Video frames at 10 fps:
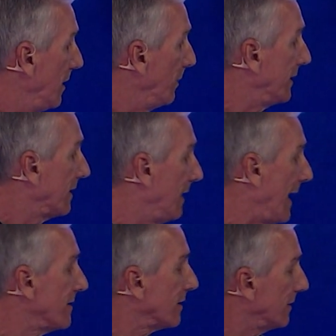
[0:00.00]
But the
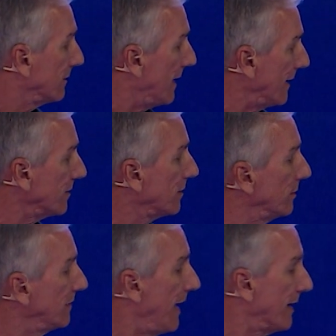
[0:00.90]
class,
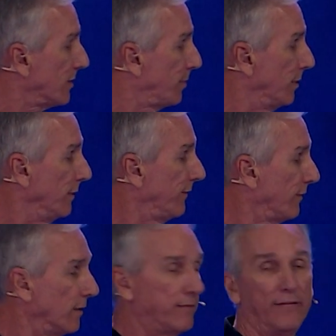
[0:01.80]
classical text proof for